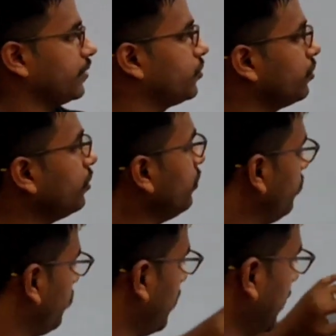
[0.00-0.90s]
So
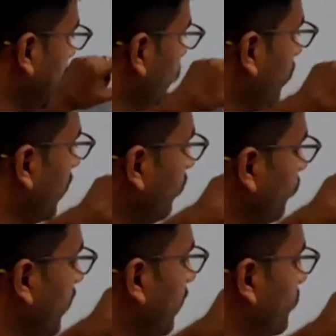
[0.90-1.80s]
L1,
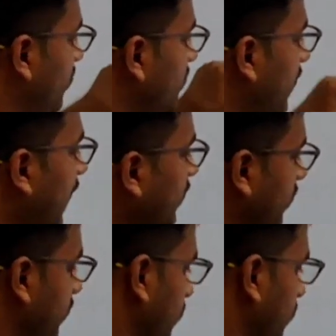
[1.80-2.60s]
we have seen that